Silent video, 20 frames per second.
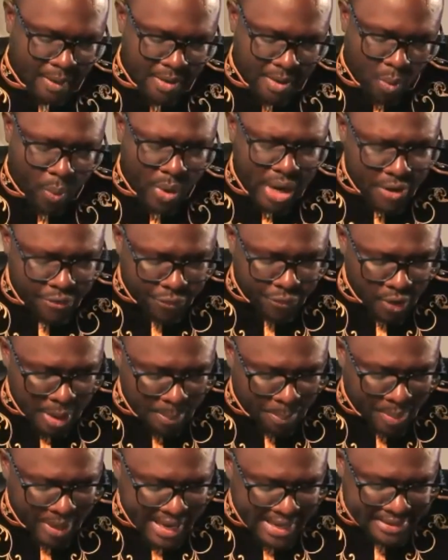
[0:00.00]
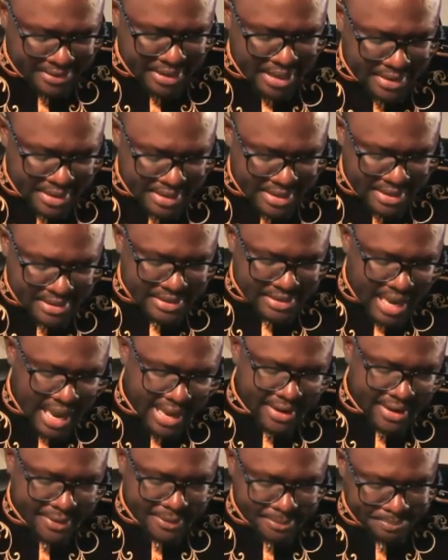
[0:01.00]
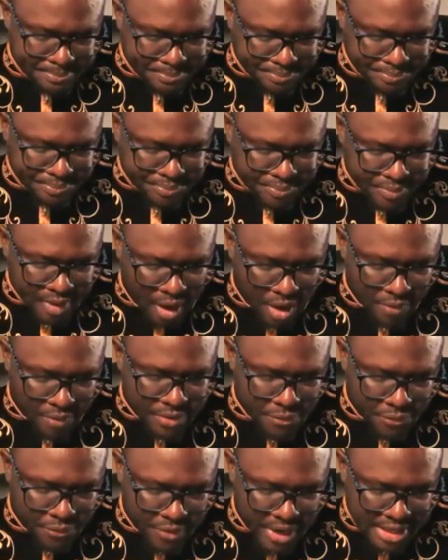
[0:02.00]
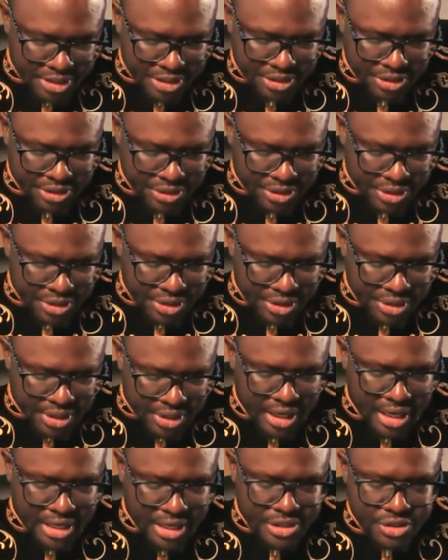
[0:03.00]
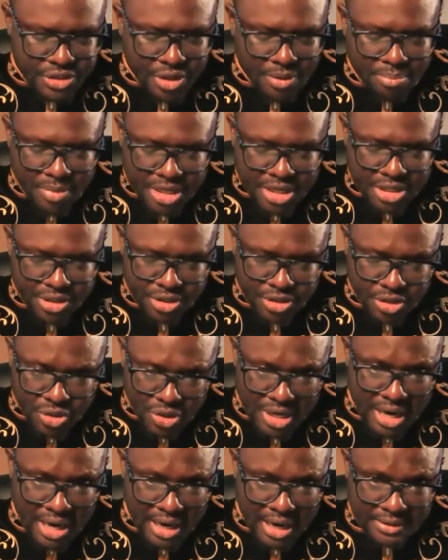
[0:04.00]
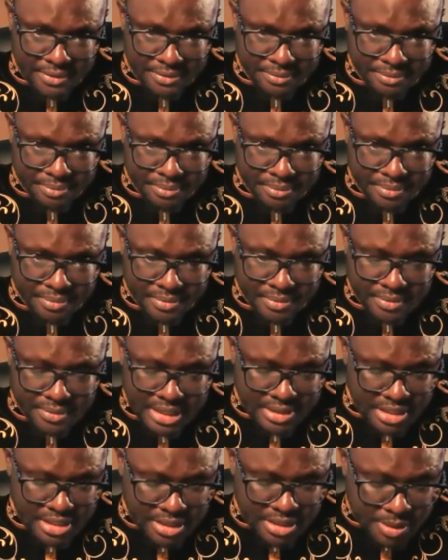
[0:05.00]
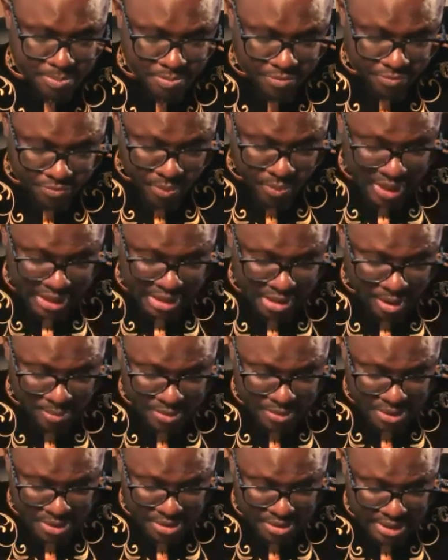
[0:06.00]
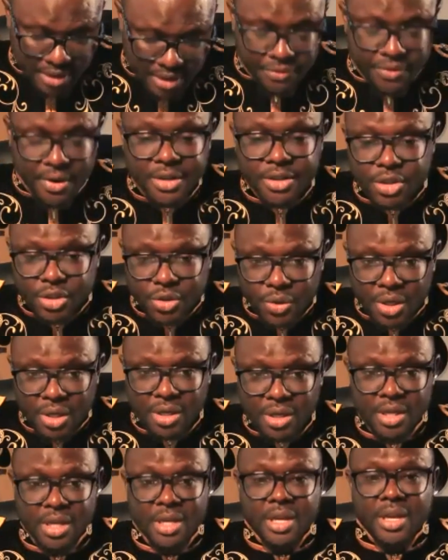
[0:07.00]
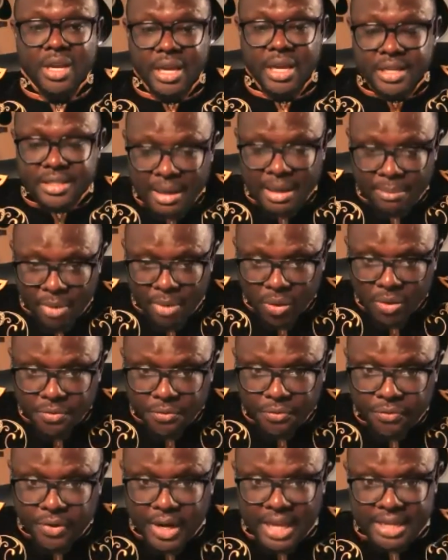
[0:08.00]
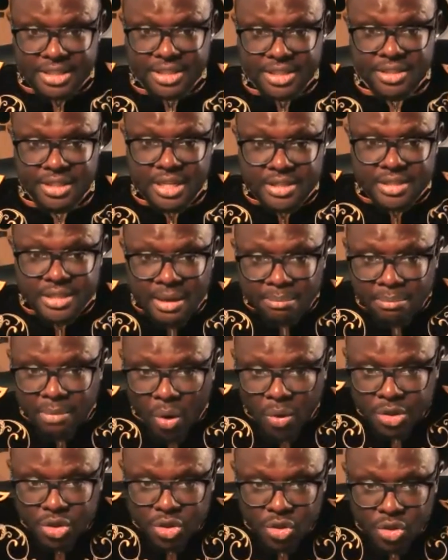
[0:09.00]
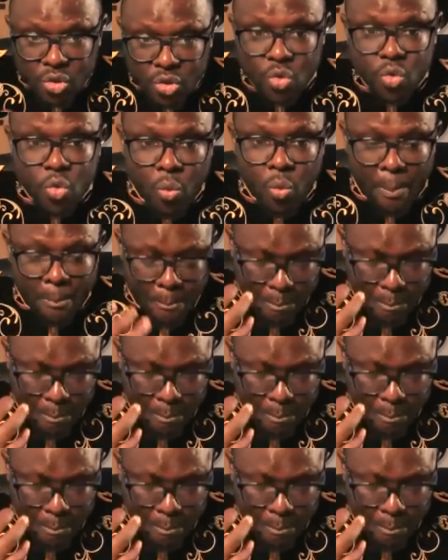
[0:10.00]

willfully placing the desire of the flesh in submission to God. This is, when it comes to self-control, it is about flesh. It's about you